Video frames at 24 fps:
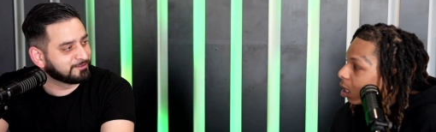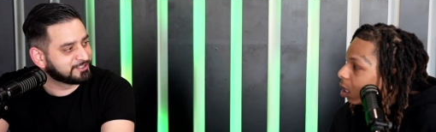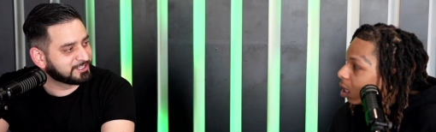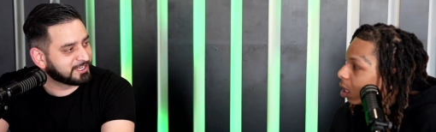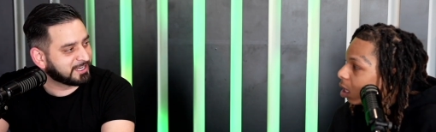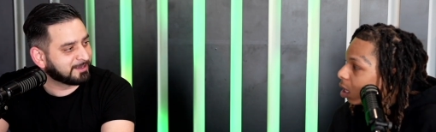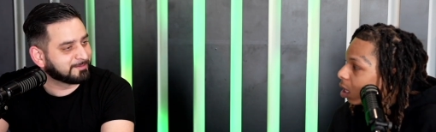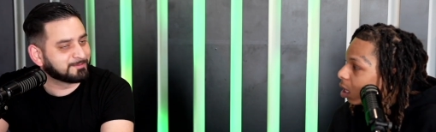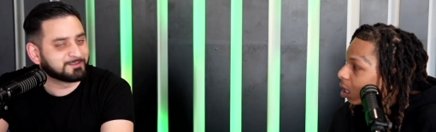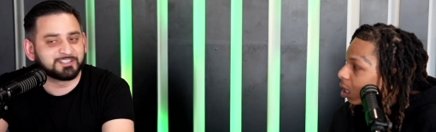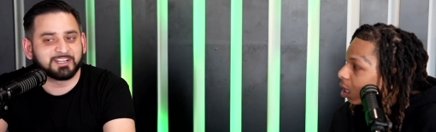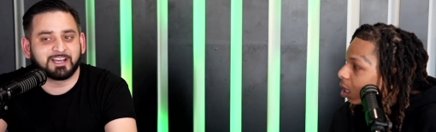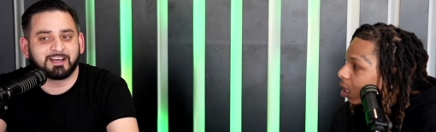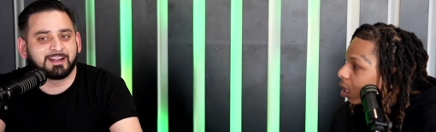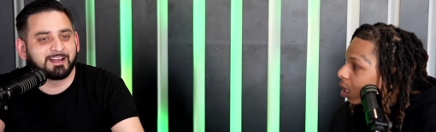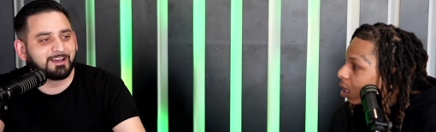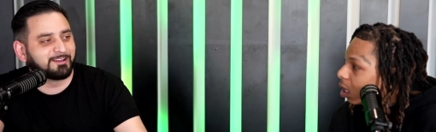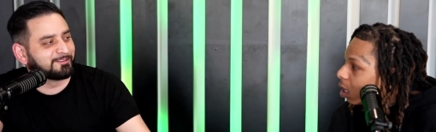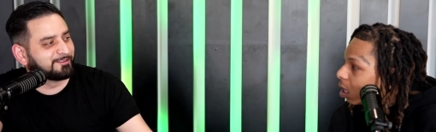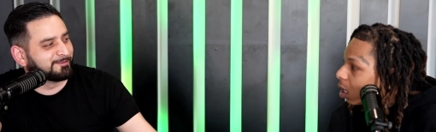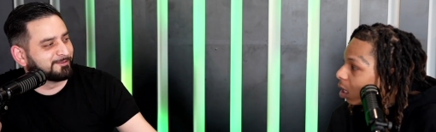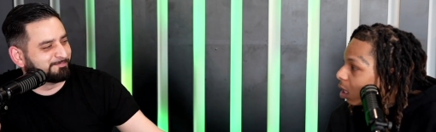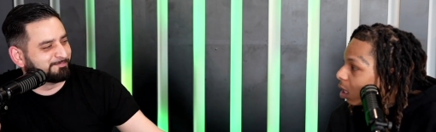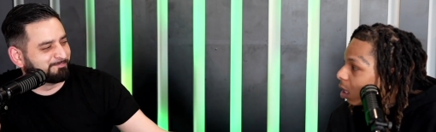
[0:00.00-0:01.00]
Speaker 1: gem. Shout
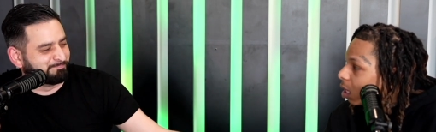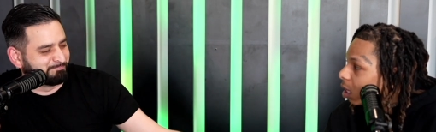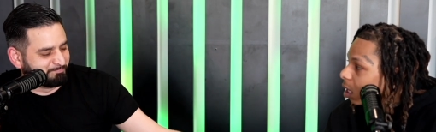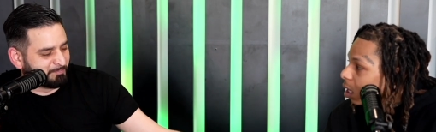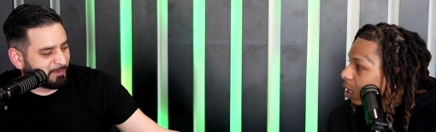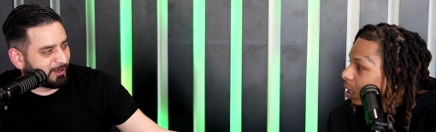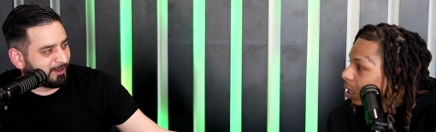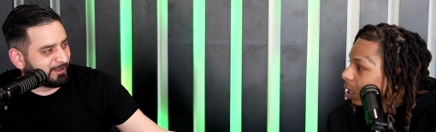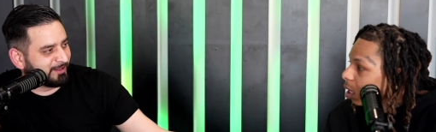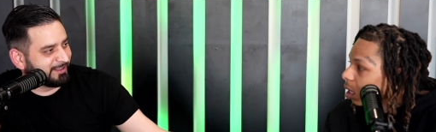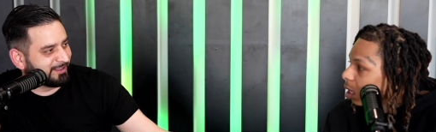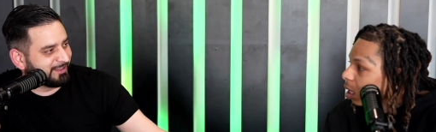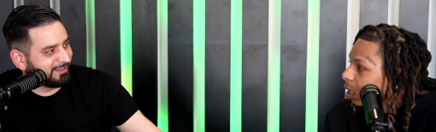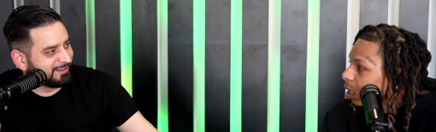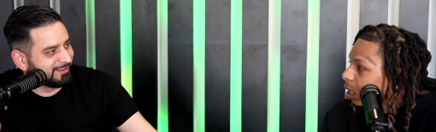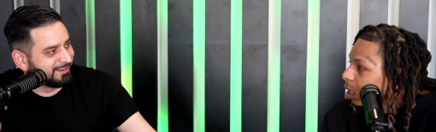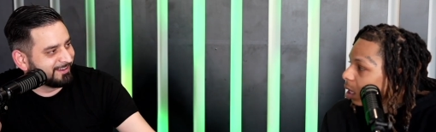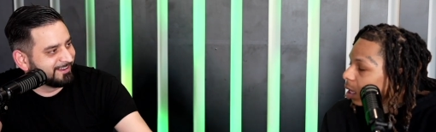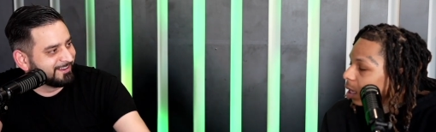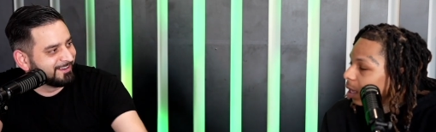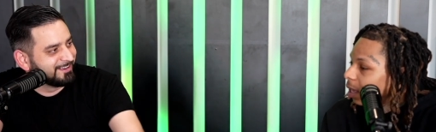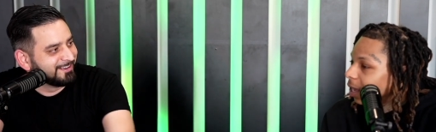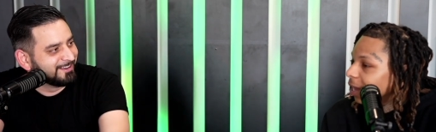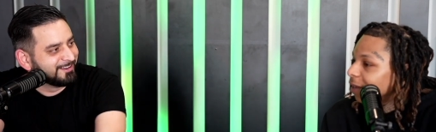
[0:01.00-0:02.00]
out to Poly.
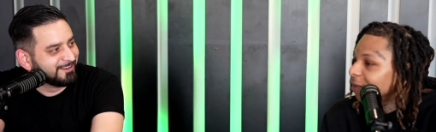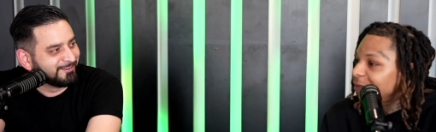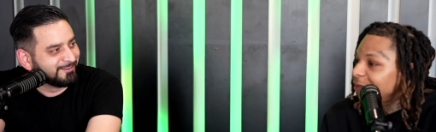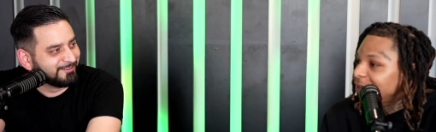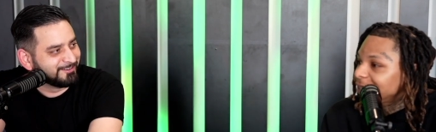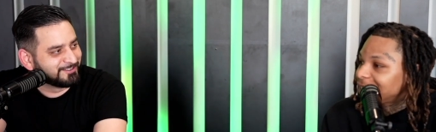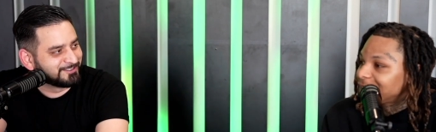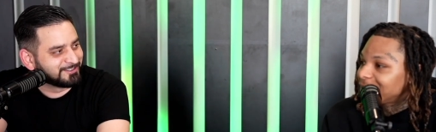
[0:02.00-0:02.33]
Yeah, for we